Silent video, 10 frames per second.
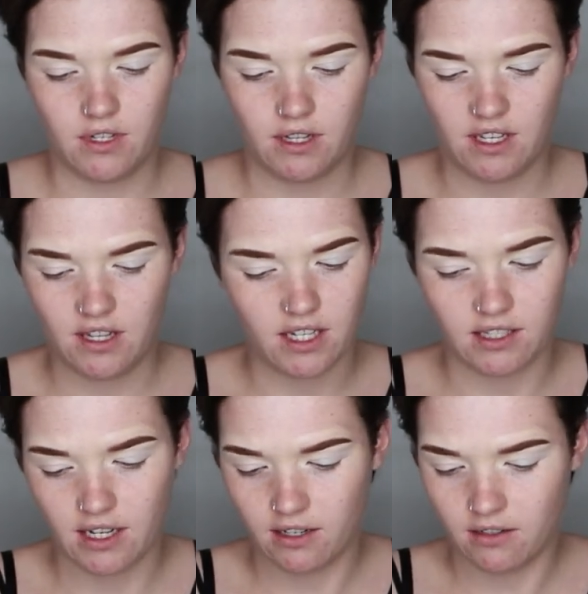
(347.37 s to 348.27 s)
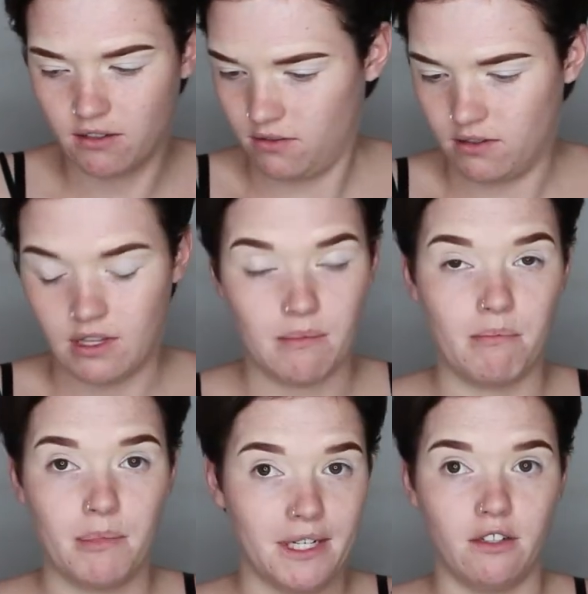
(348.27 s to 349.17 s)
I think that's like the
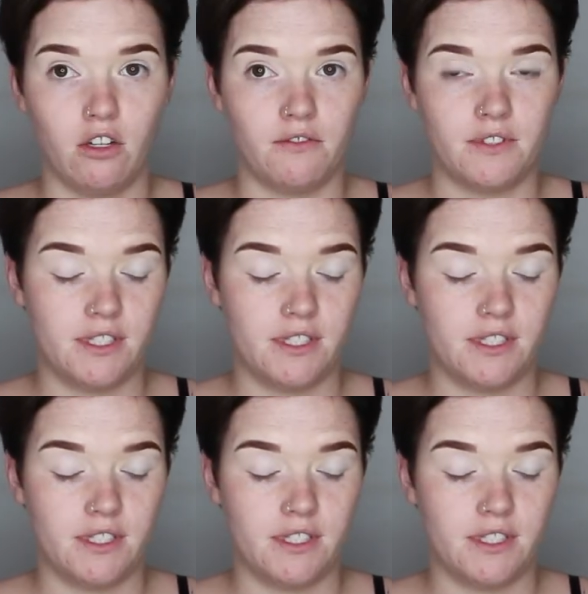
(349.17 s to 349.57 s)
middle of